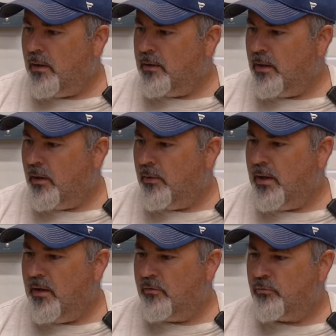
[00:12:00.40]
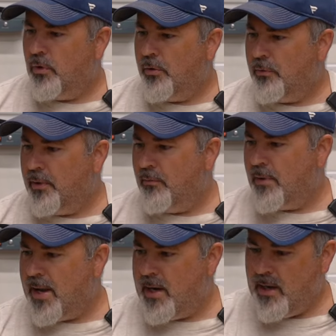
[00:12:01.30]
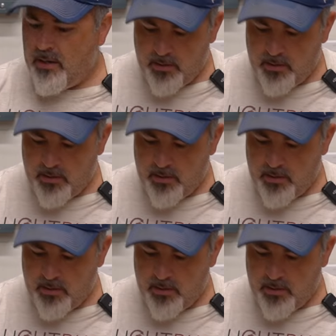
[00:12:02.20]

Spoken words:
you know, it is rotary ready.